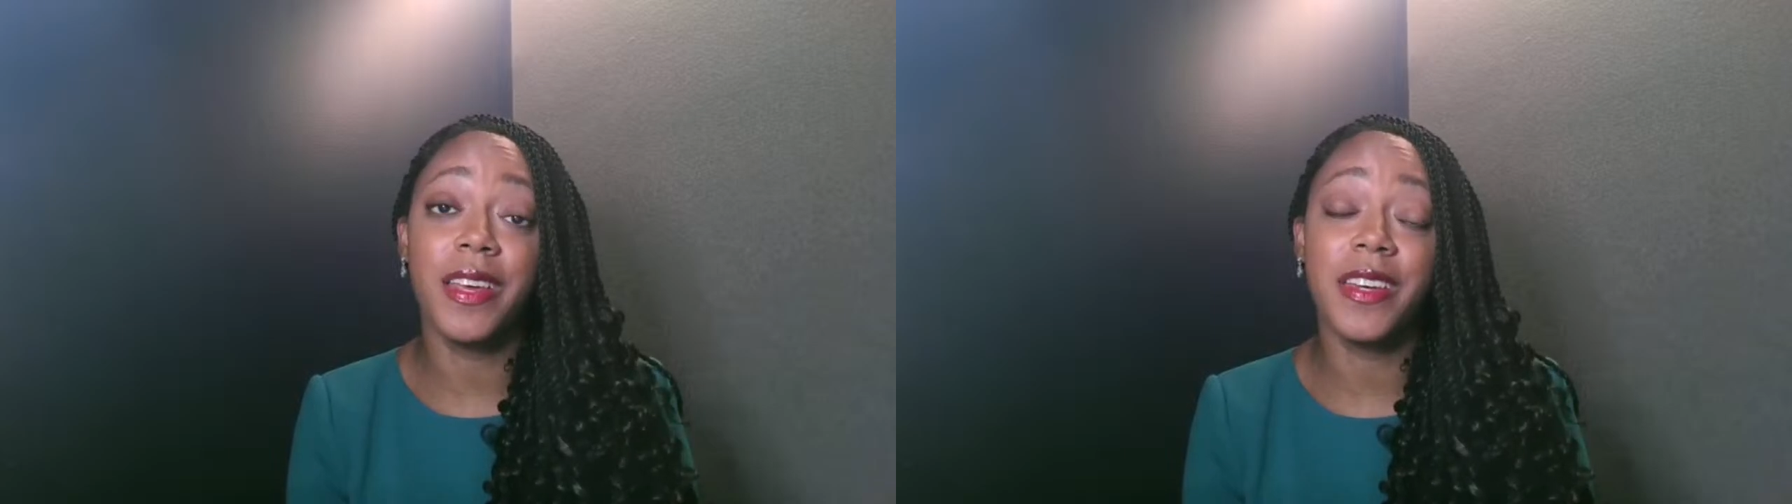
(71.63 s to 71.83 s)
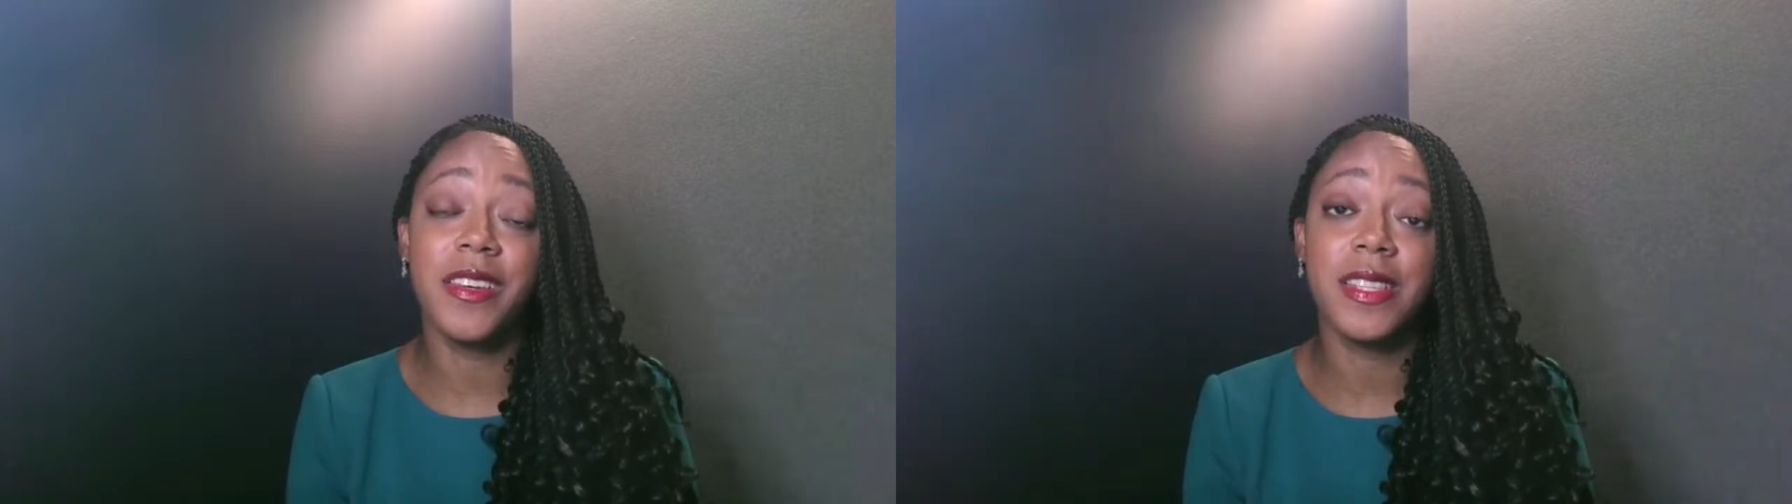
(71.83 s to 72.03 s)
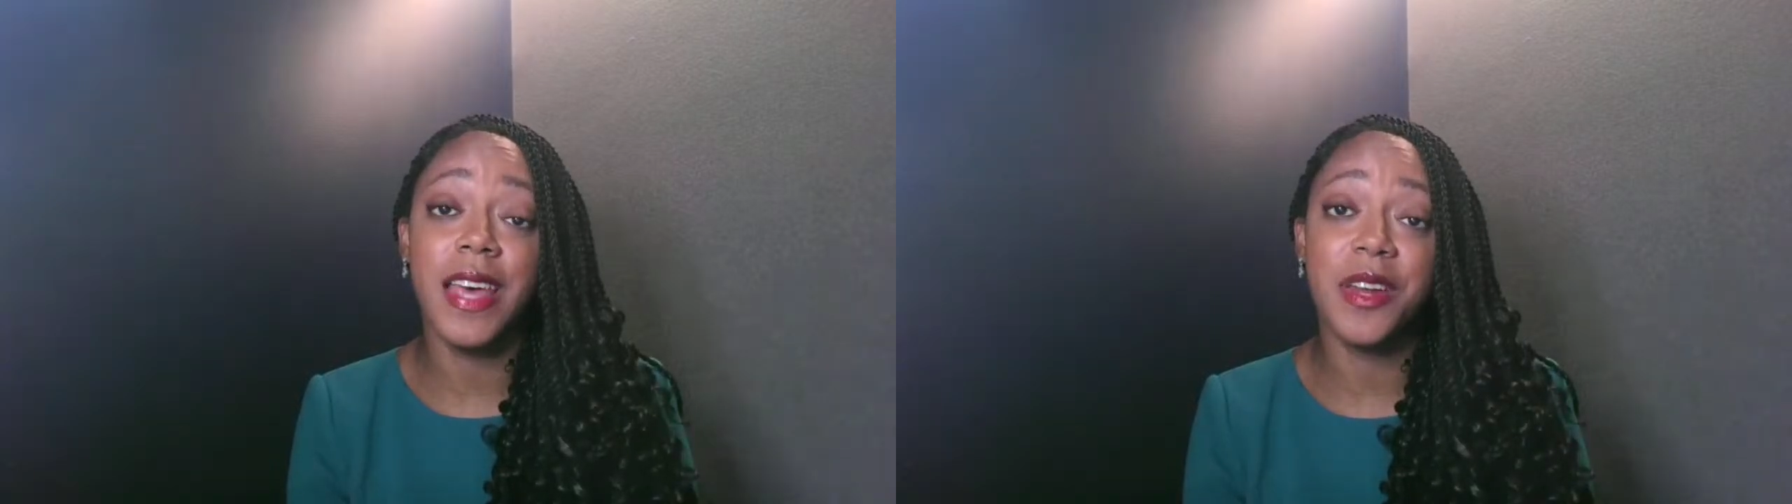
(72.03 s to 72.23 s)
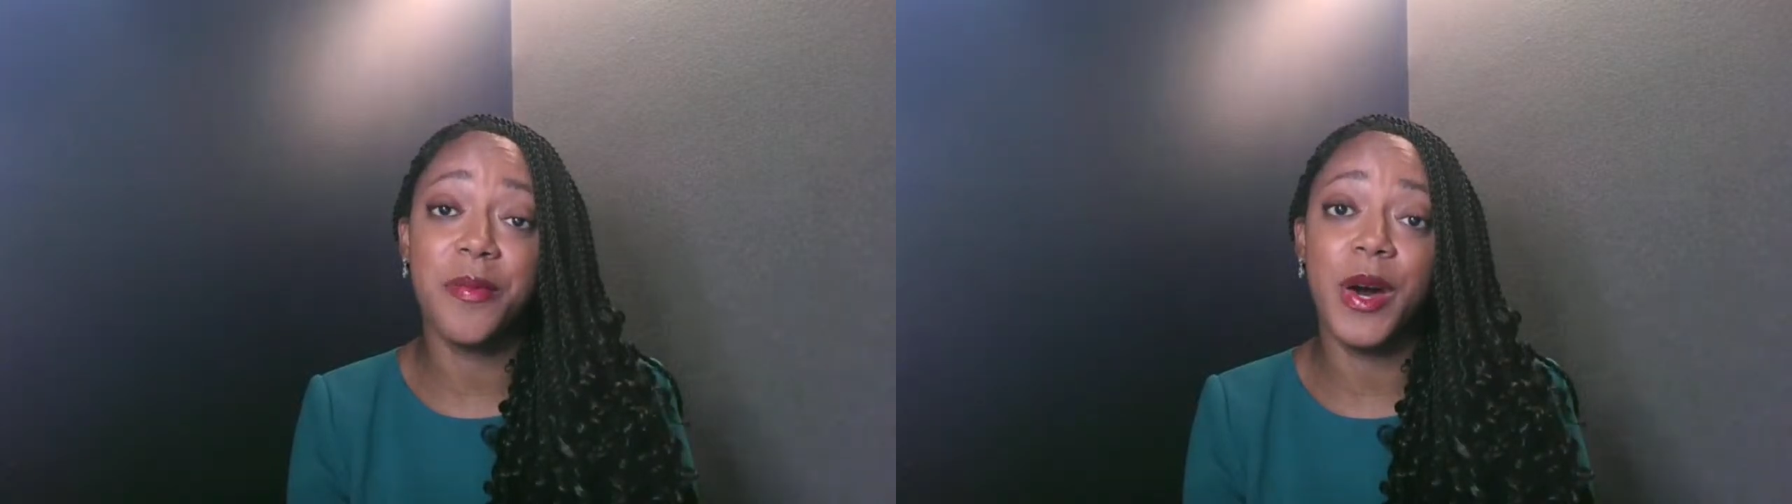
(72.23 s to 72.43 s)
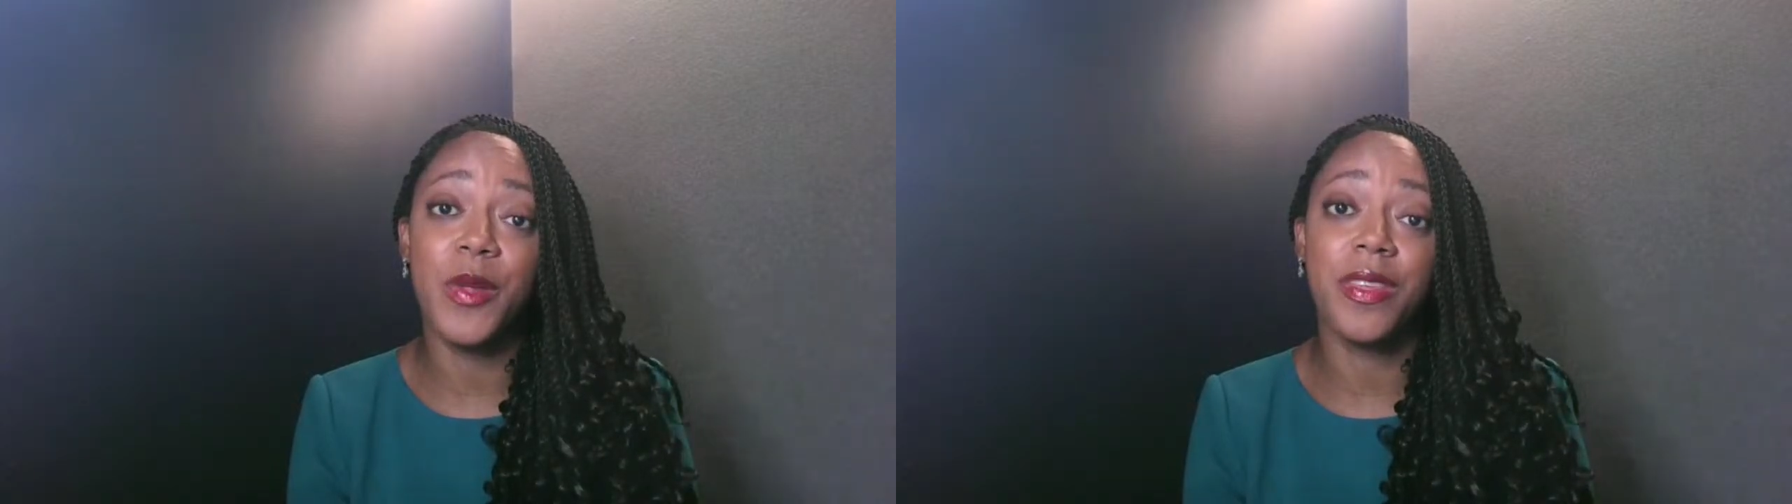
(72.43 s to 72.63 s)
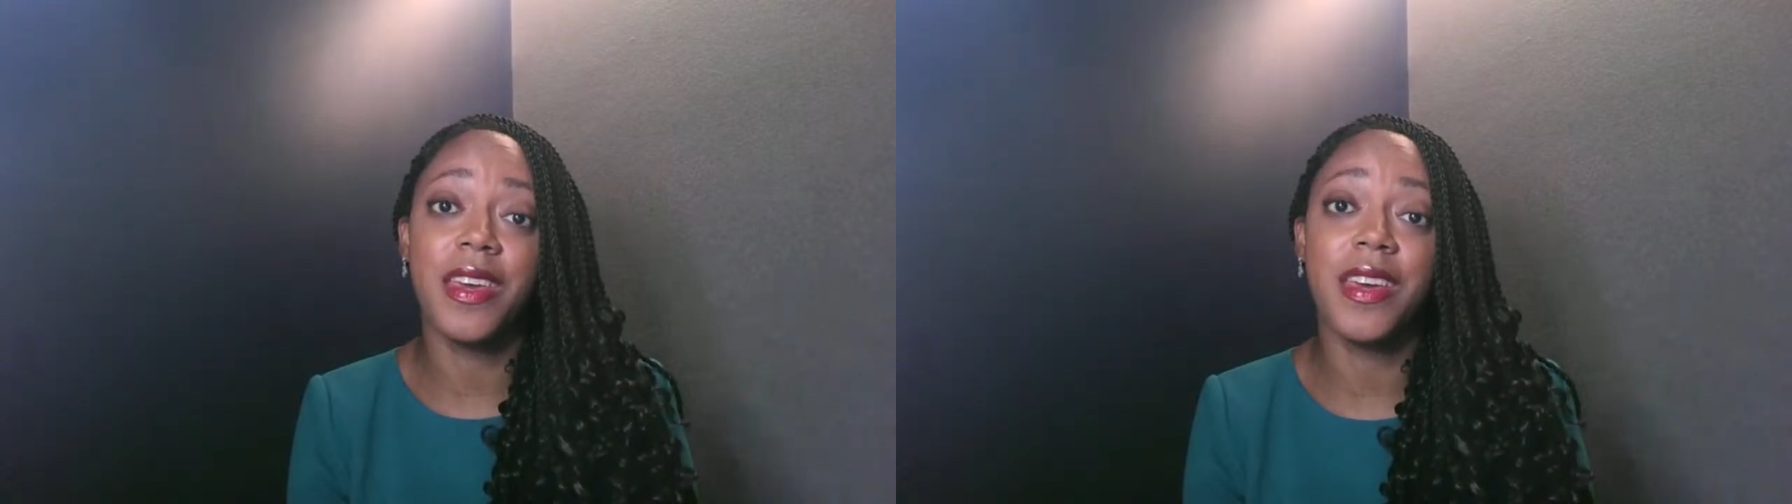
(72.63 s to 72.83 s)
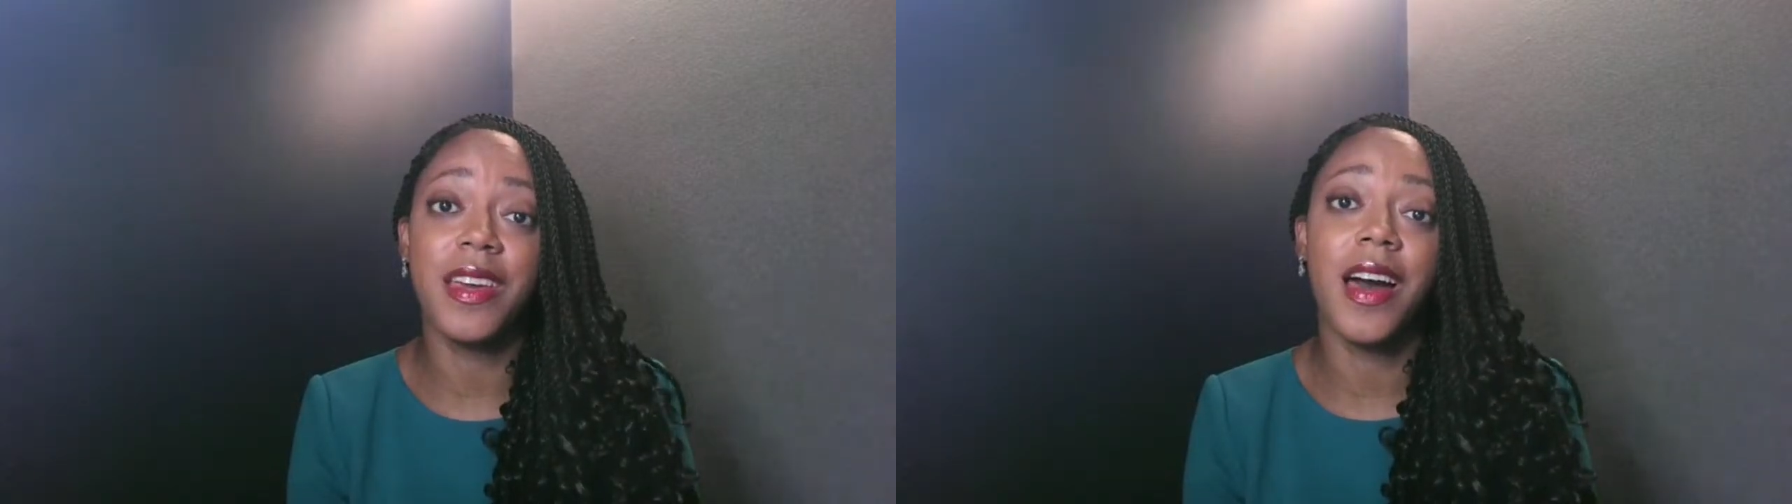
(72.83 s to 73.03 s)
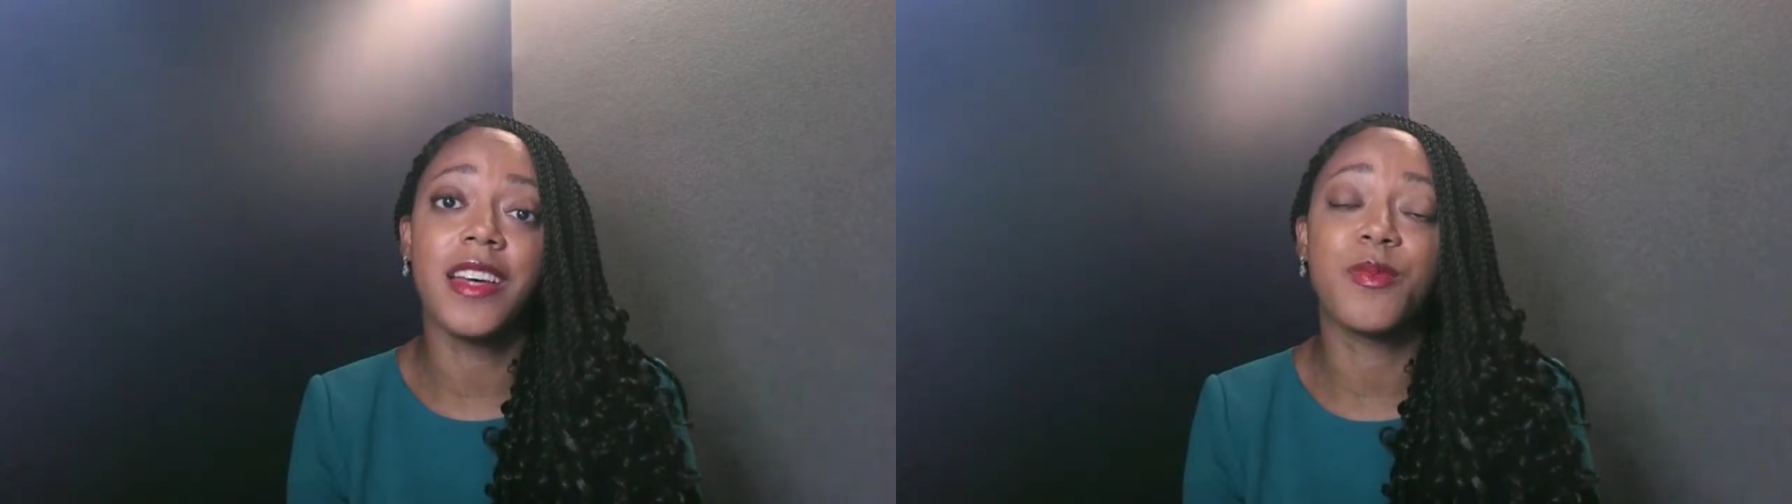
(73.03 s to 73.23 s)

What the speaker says: like you said, about the